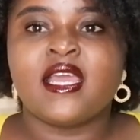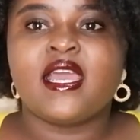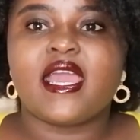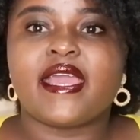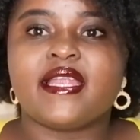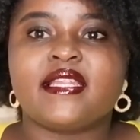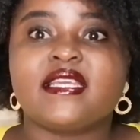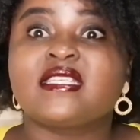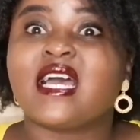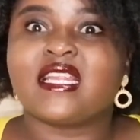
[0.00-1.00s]
and
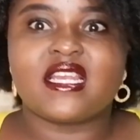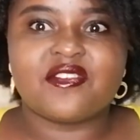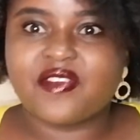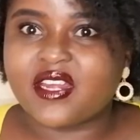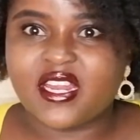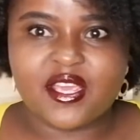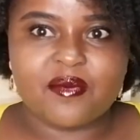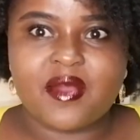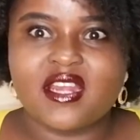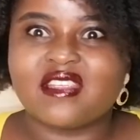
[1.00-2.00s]
it had a different name,
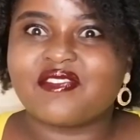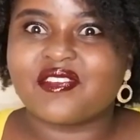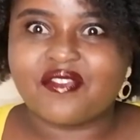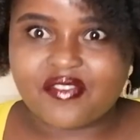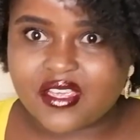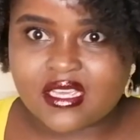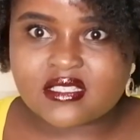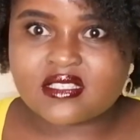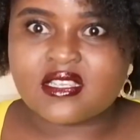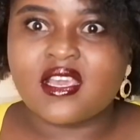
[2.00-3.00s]
a different
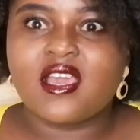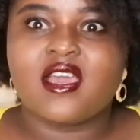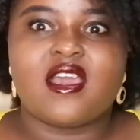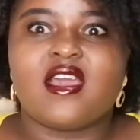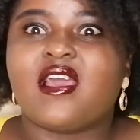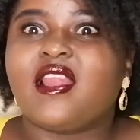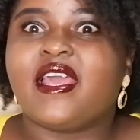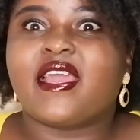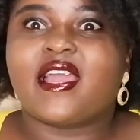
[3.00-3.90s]
face. Like,